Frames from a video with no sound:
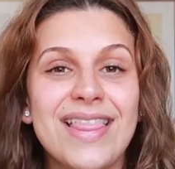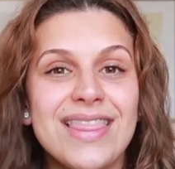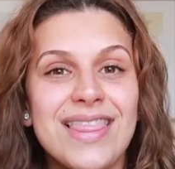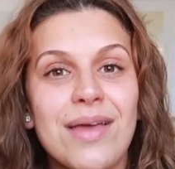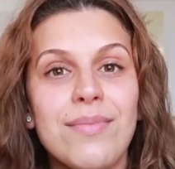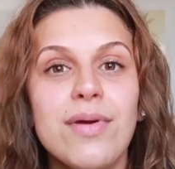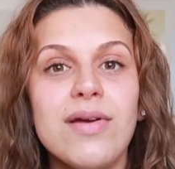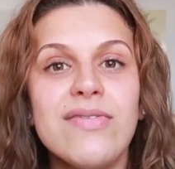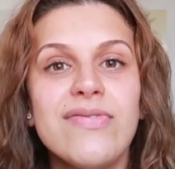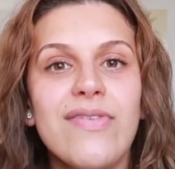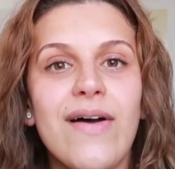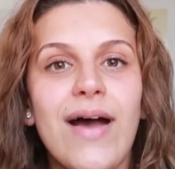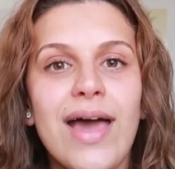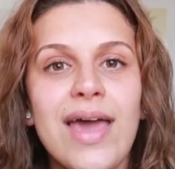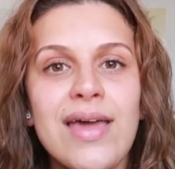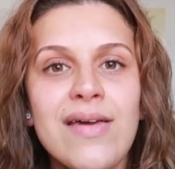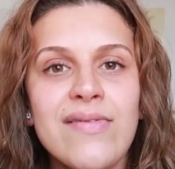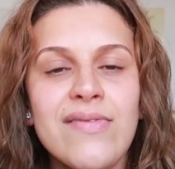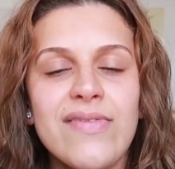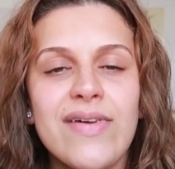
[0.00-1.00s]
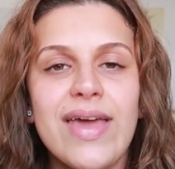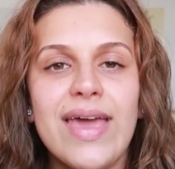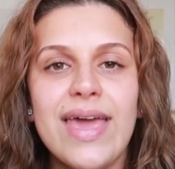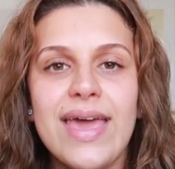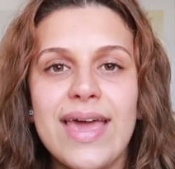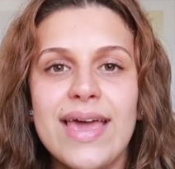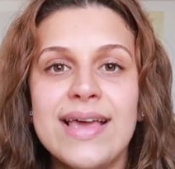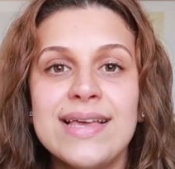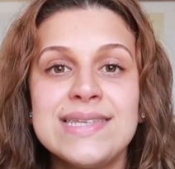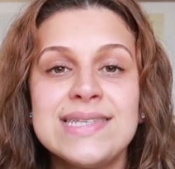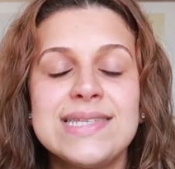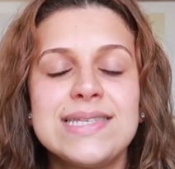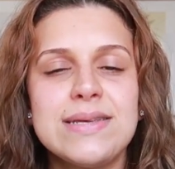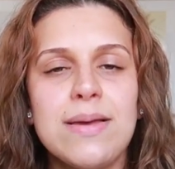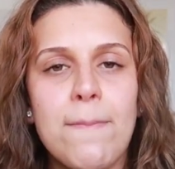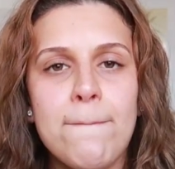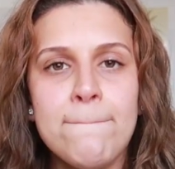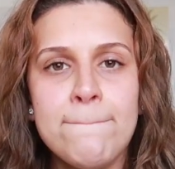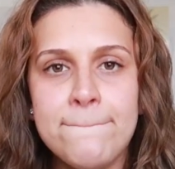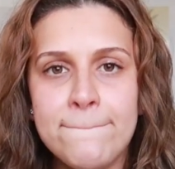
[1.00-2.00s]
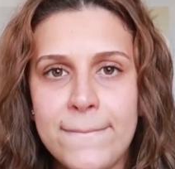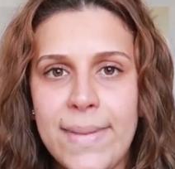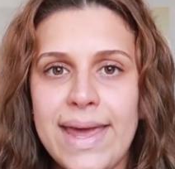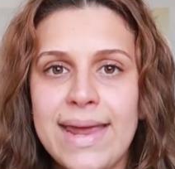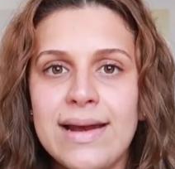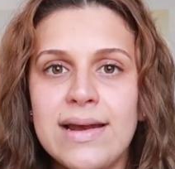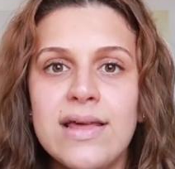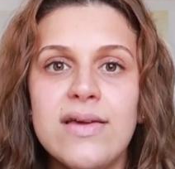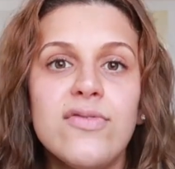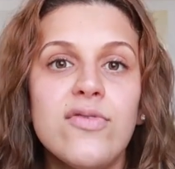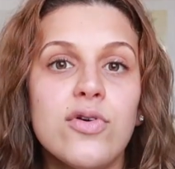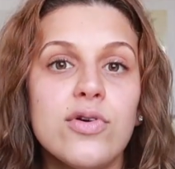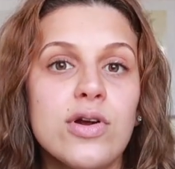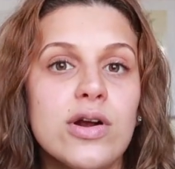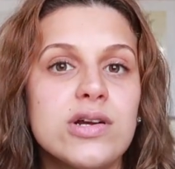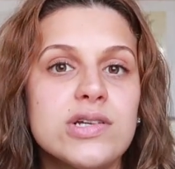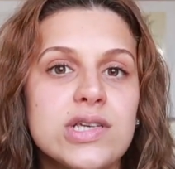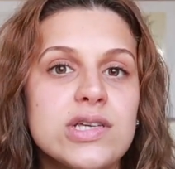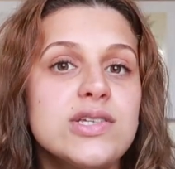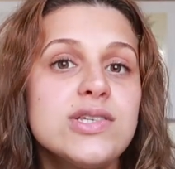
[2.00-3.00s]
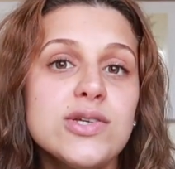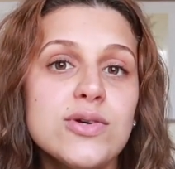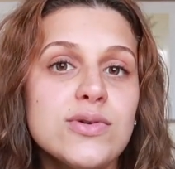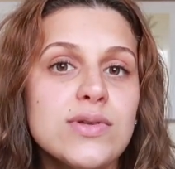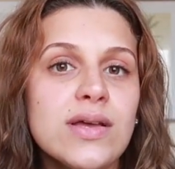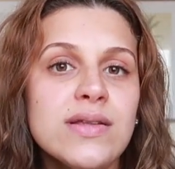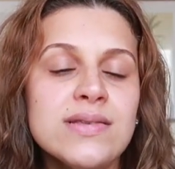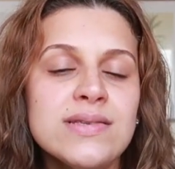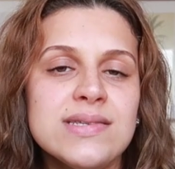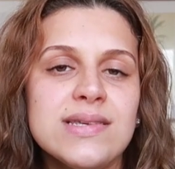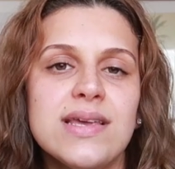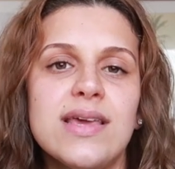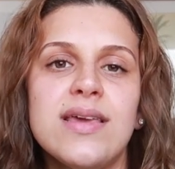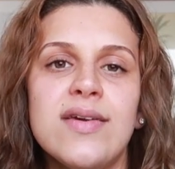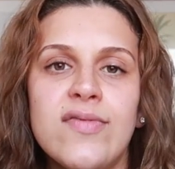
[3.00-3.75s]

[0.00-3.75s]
Number five is mainly for nursing students